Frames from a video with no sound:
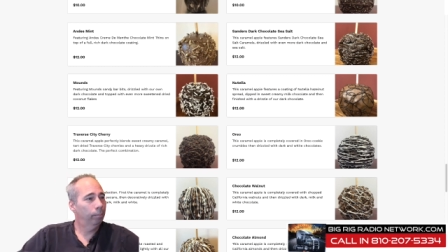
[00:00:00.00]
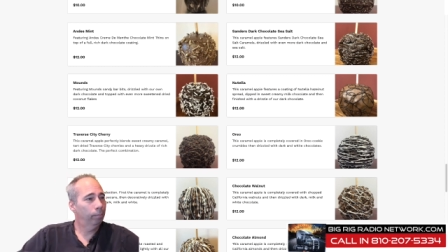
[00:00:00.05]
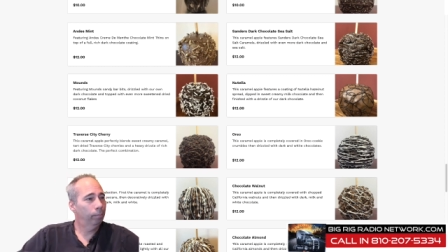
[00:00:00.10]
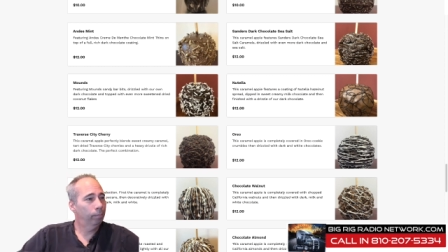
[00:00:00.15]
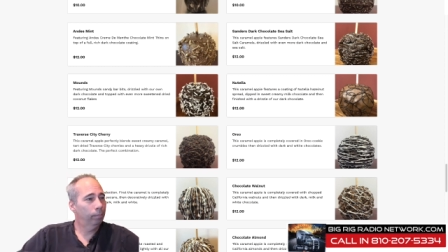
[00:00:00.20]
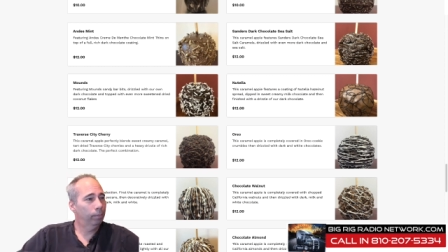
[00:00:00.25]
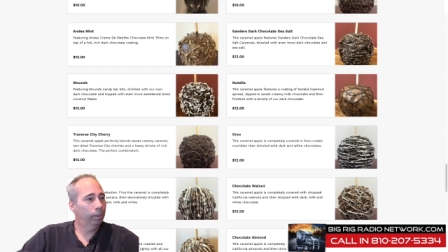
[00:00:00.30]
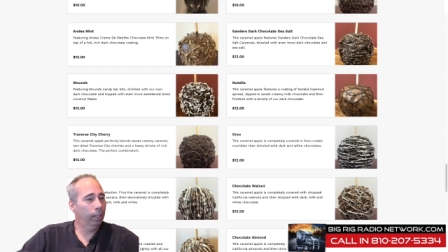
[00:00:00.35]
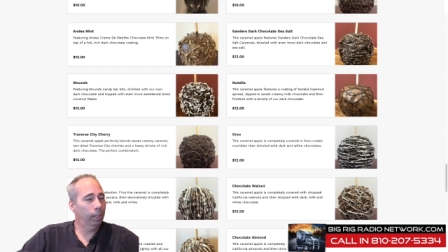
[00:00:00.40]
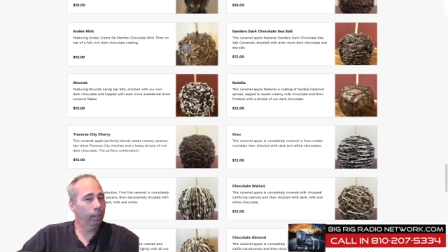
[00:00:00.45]

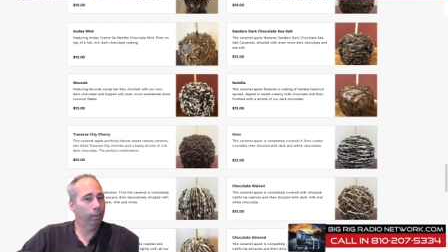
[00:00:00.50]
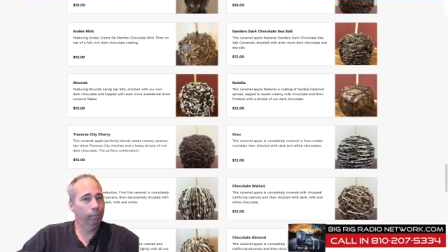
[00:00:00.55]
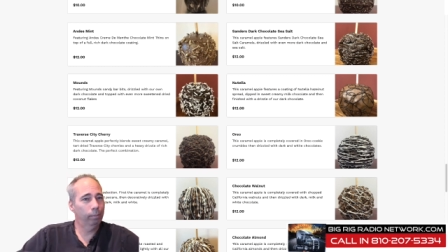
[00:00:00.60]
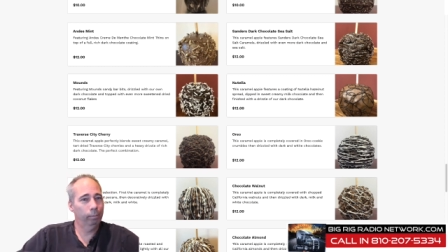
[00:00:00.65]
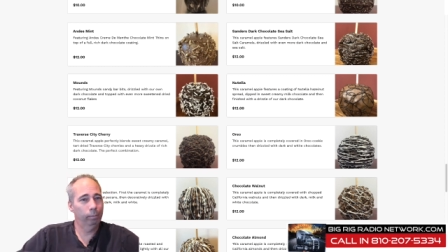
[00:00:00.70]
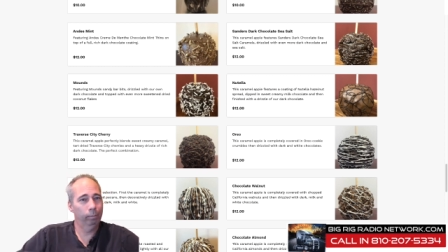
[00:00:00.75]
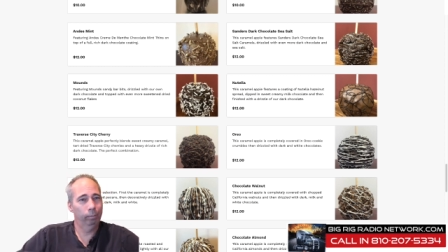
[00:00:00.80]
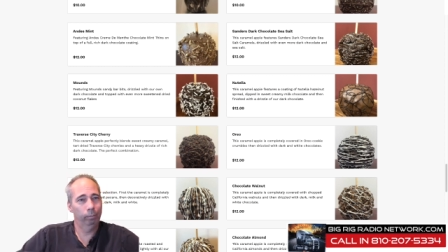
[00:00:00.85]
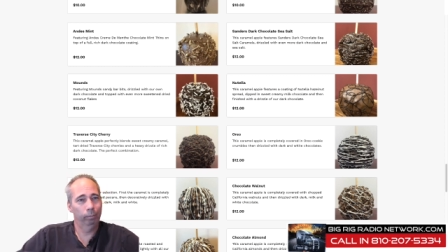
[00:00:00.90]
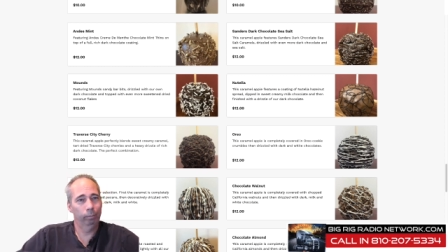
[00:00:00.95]
Yeah.
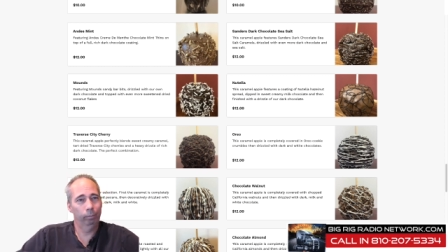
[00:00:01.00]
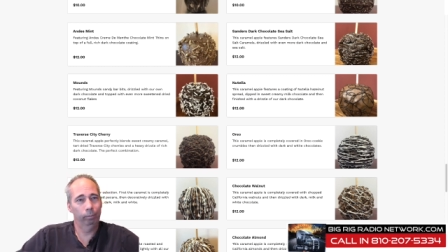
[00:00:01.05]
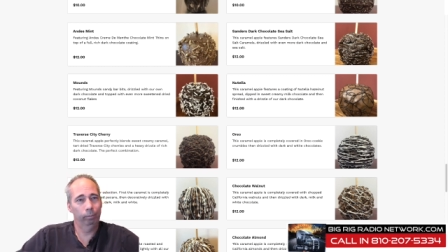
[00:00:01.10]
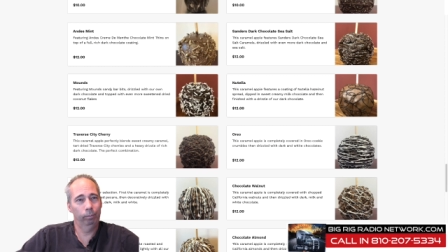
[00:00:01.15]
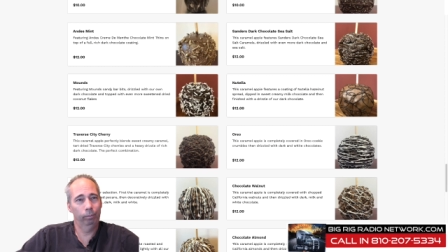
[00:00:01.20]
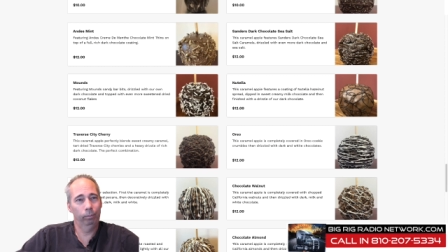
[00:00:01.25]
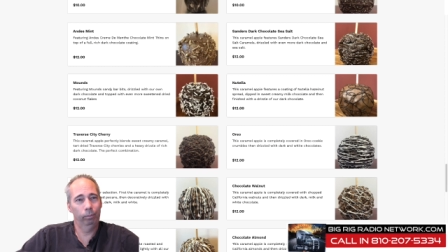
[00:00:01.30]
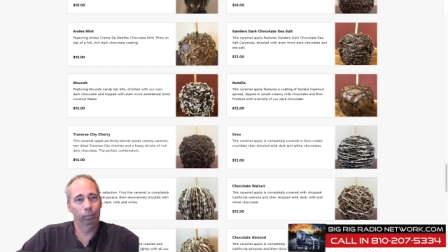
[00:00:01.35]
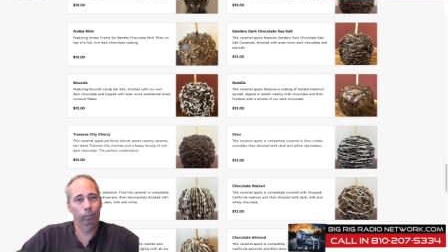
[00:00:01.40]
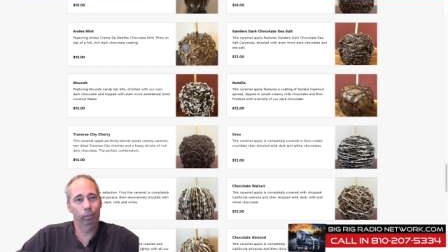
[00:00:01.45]

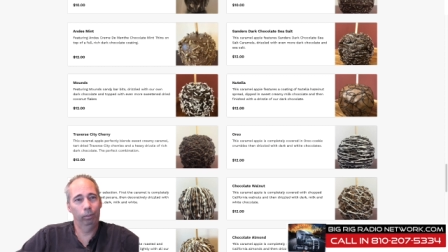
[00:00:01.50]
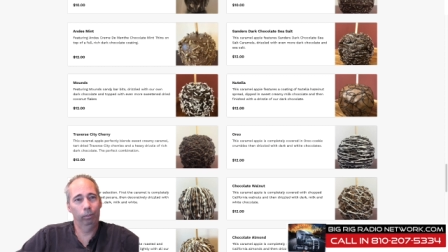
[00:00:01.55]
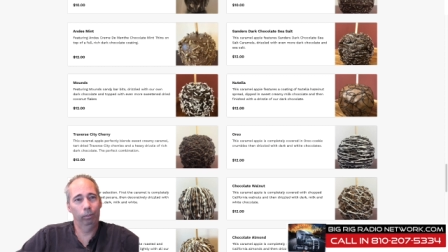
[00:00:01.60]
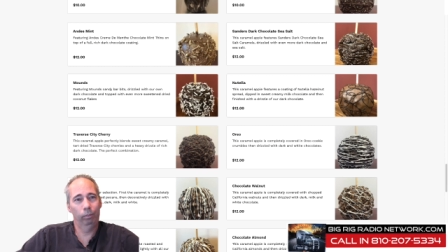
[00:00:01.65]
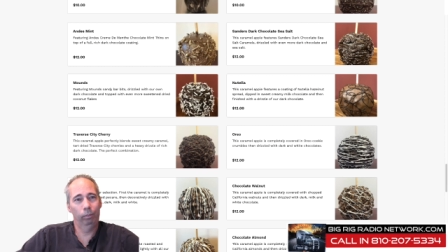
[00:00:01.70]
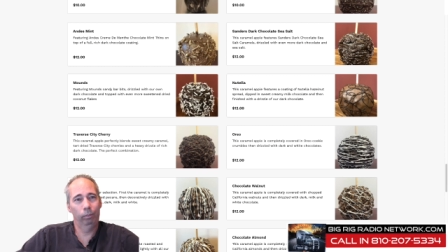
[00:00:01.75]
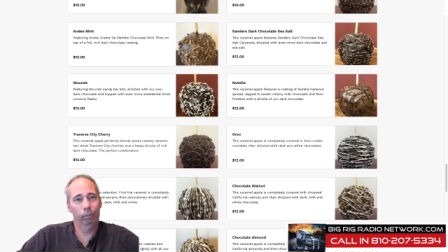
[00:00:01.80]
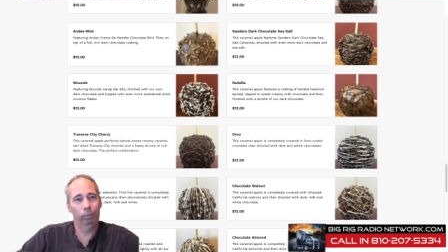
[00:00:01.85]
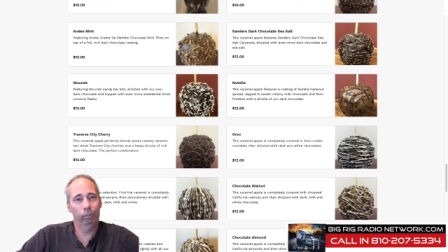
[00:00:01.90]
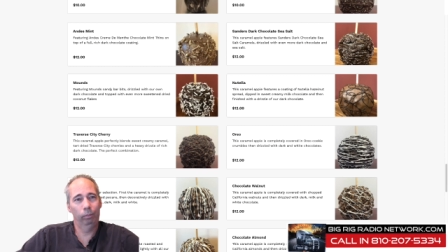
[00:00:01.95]

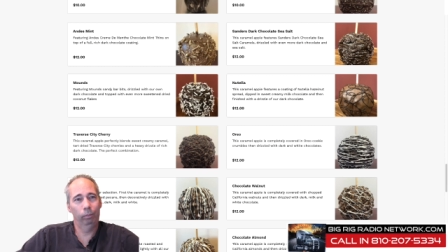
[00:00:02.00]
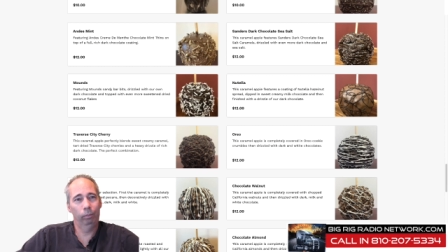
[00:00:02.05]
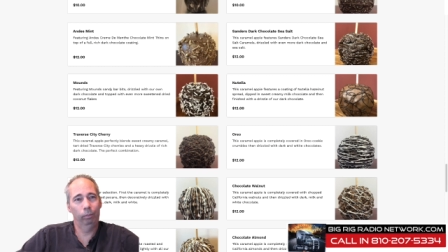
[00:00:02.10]
yep.